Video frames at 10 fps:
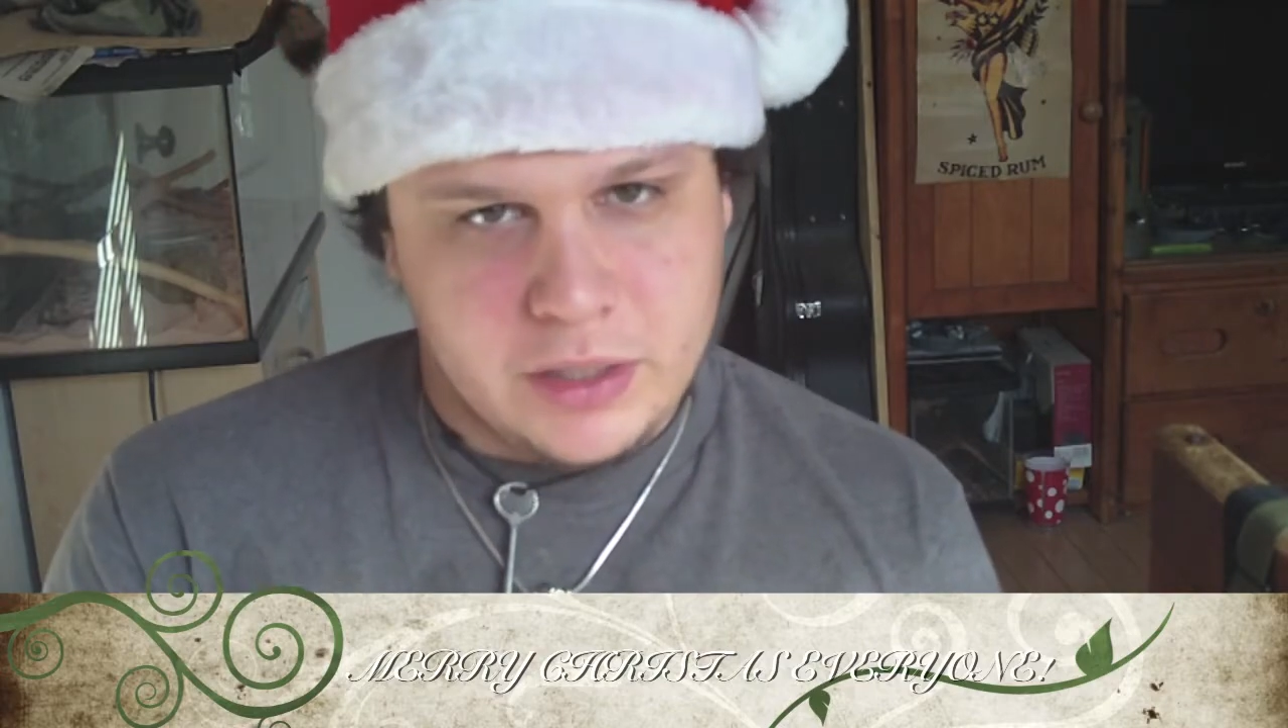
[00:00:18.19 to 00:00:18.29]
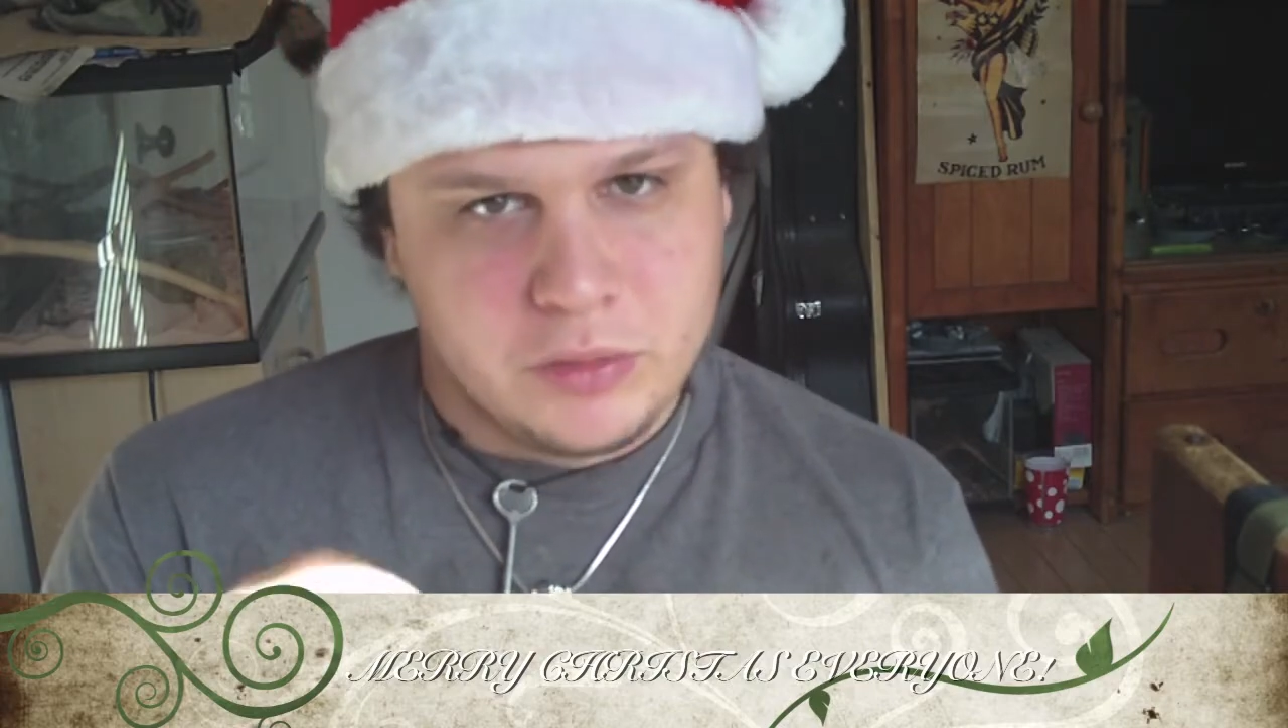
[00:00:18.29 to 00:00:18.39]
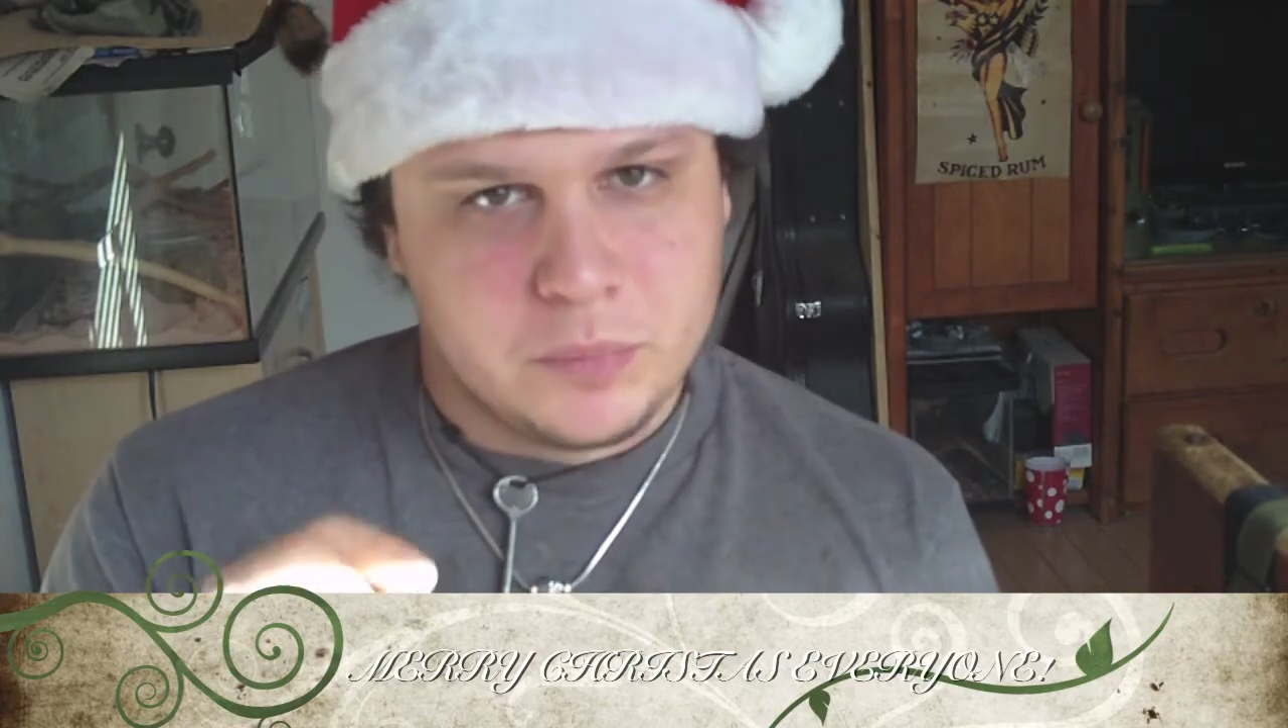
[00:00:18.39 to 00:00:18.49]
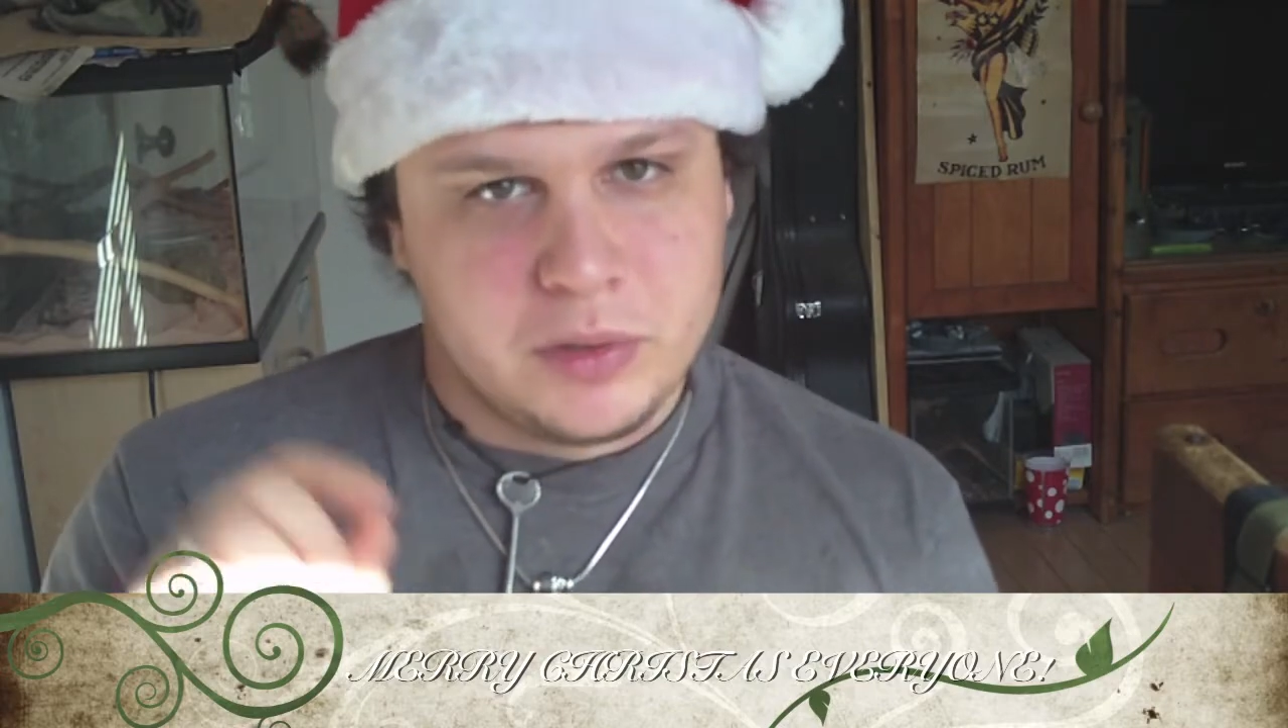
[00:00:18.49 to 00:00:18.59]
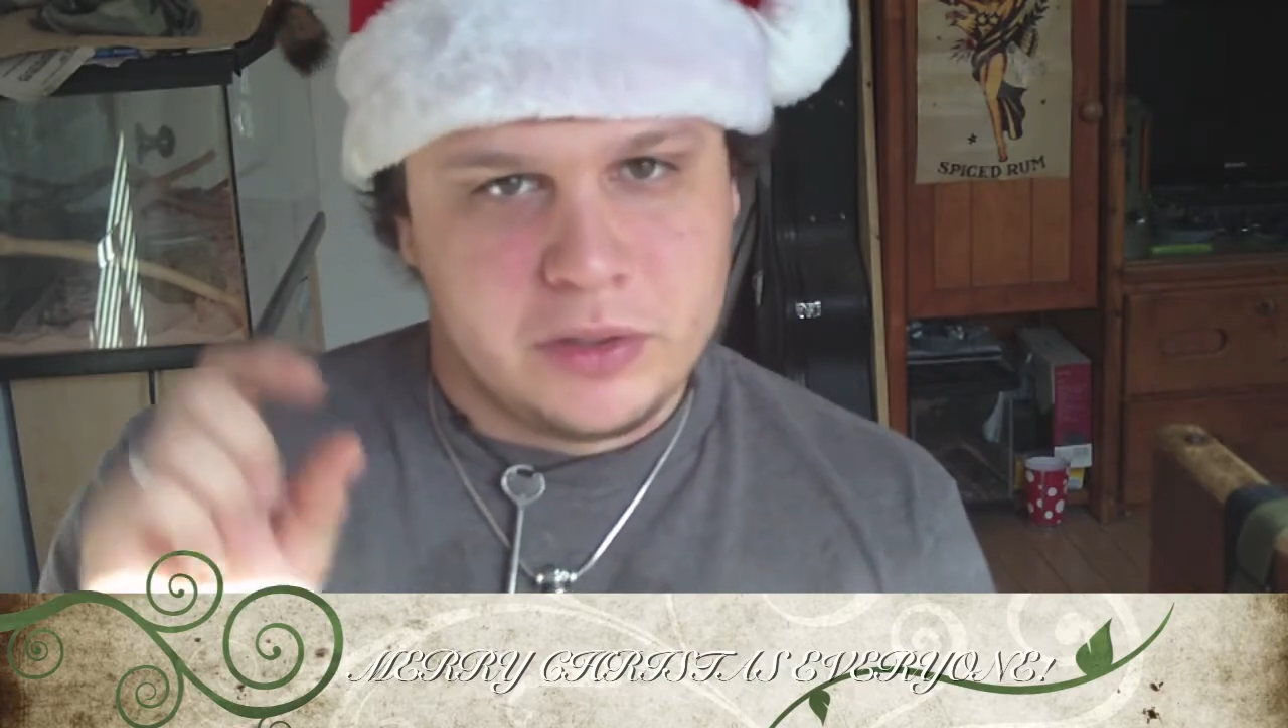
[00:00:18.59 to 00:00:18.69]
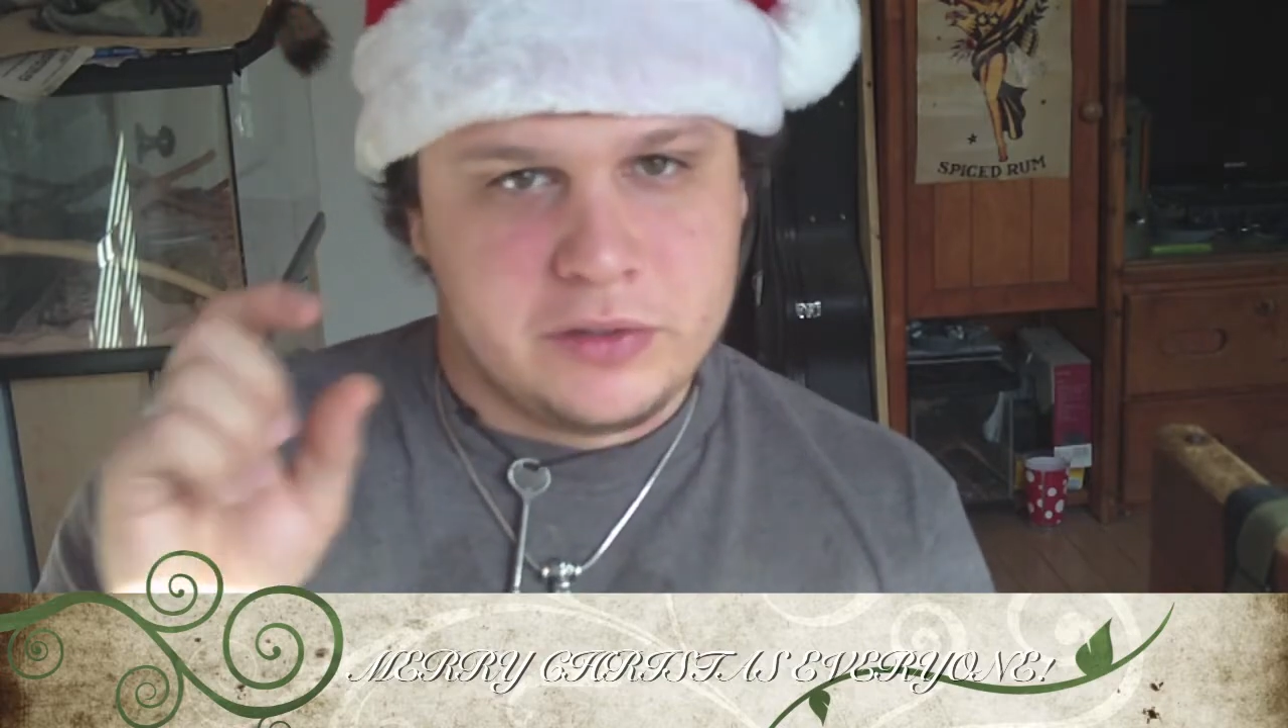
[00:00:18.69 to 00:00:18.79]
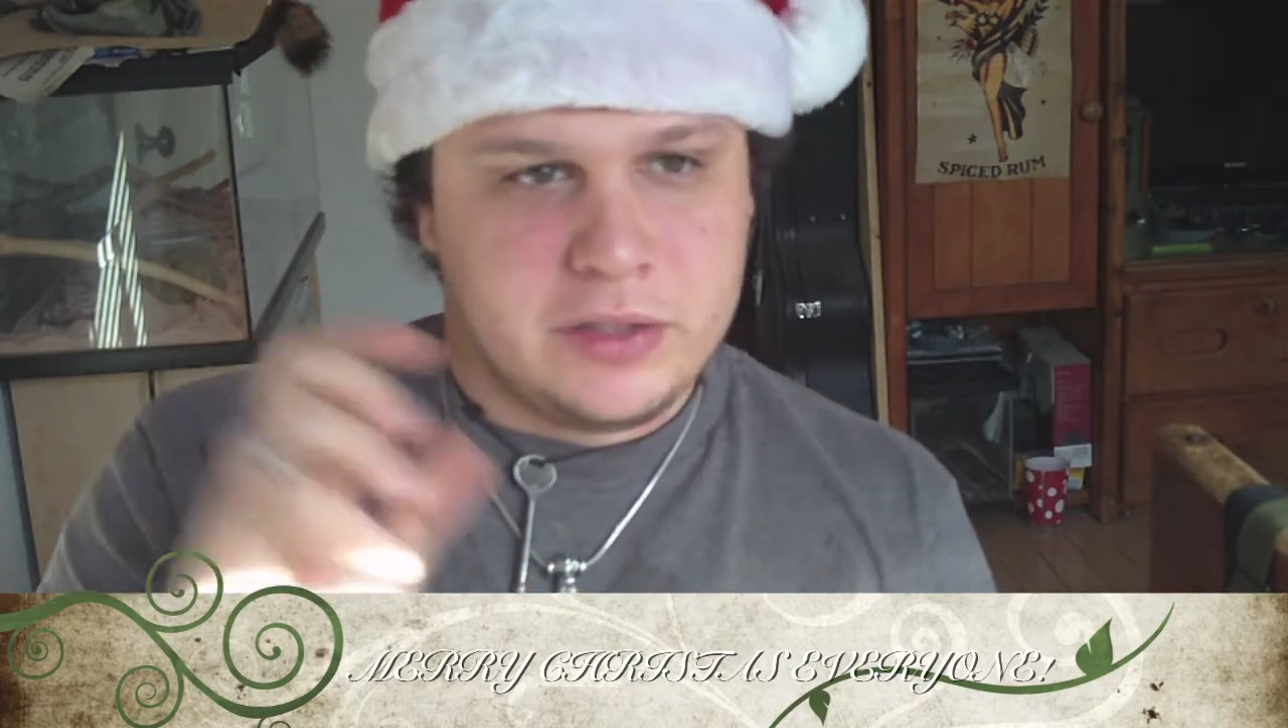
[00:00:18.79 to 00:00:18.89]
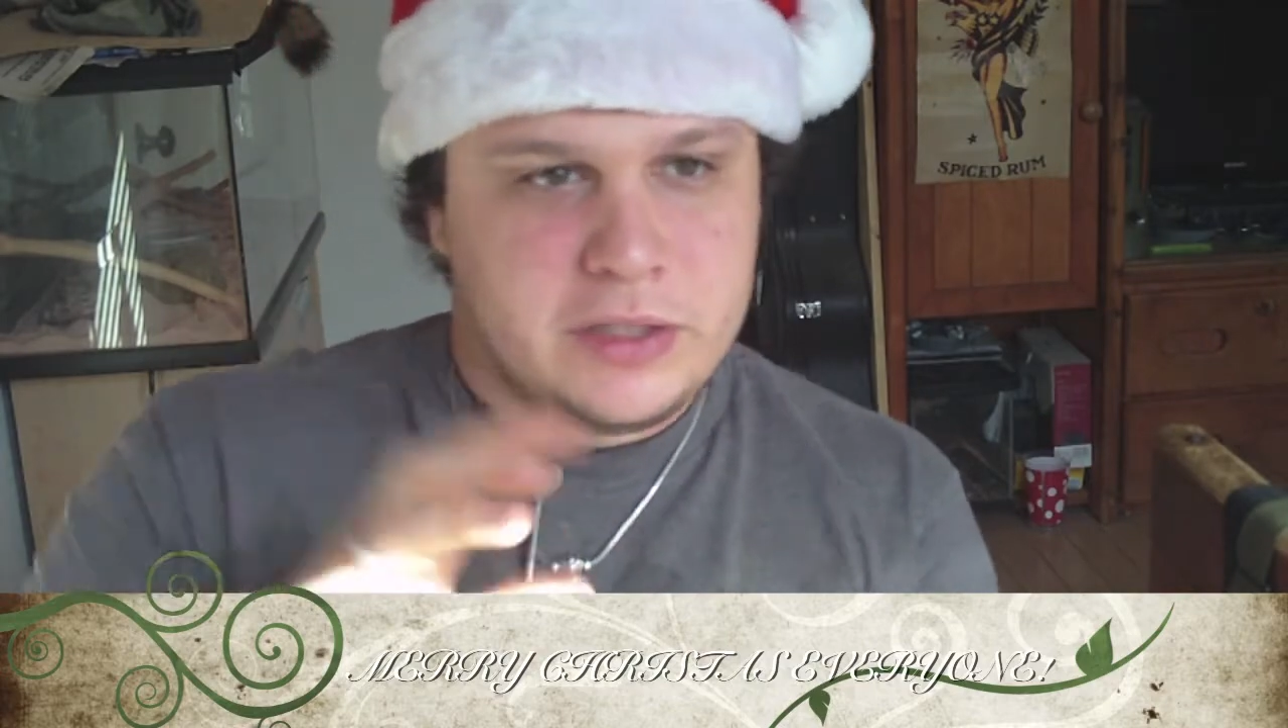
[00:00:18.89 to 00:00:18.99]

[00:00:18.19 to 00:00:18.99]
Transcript: I will put his